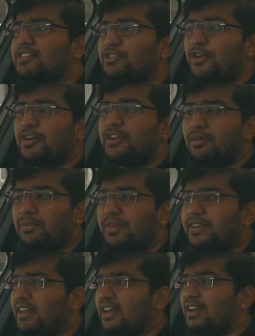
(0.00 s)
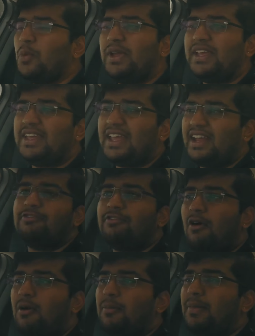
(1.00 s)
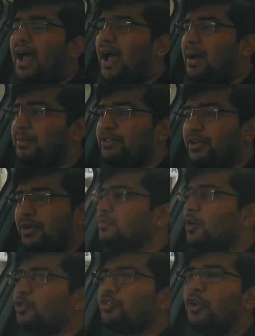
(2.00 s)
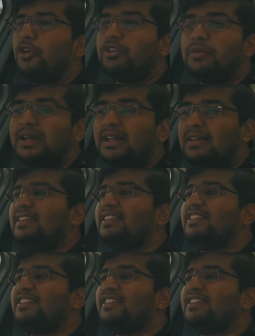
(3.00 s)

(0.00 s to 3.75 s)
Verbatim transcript: story from the day we get from Amazon, most notably the